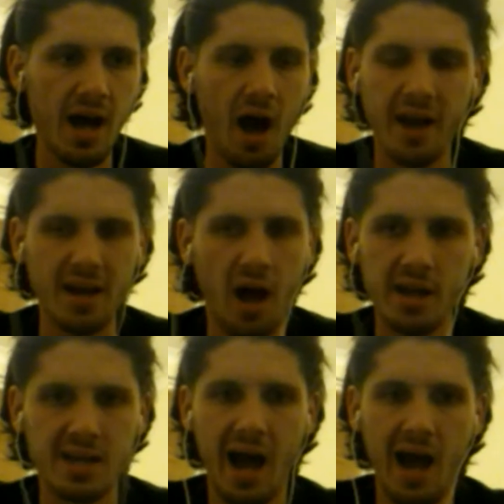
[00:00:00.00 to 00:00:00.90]
I
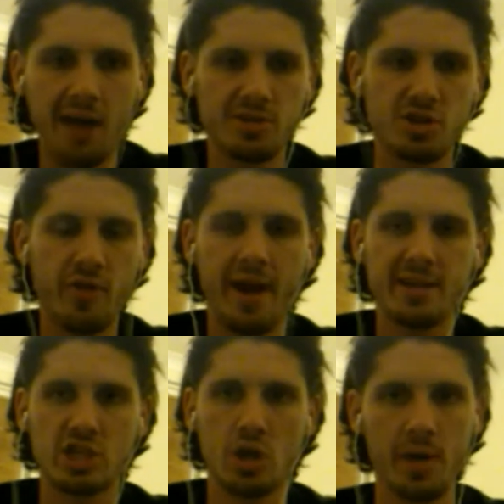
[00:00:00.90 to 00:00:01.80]
can't stress
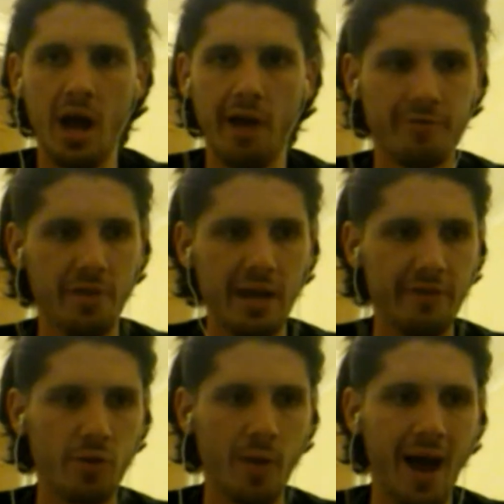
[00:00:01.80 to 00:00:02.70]
to you enough that
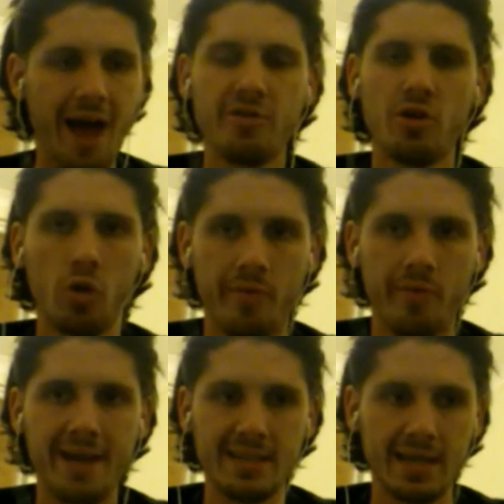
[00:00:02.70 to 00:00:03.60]
if you haven't
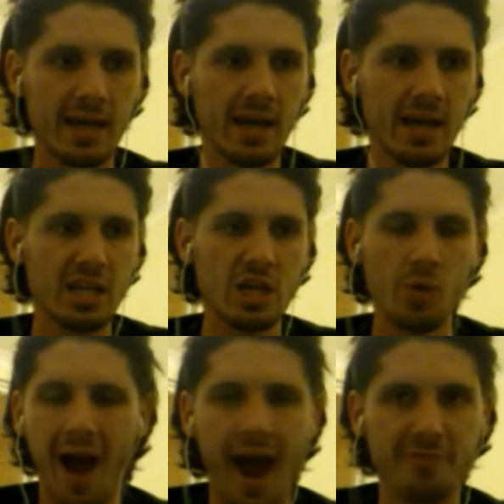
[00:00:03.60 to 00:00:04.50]
already, you
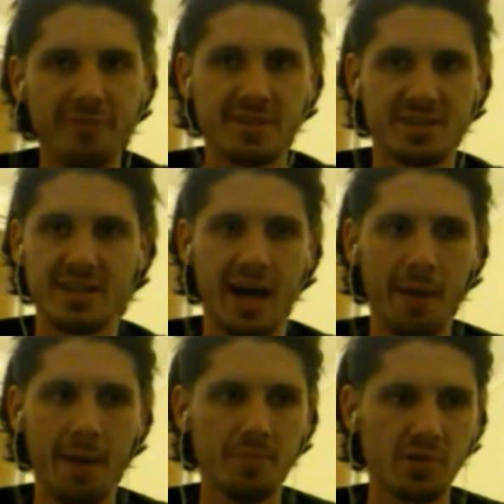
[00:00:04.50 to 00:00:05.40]
have to start
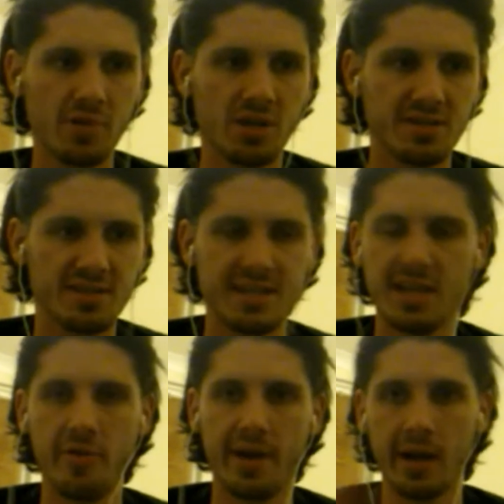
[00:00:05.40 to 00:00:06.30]

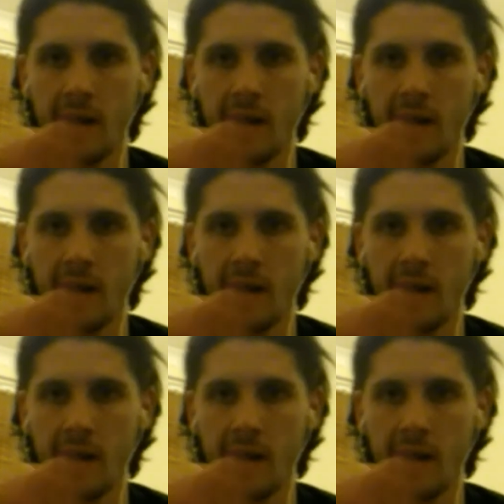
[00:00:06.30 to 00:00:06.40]
considering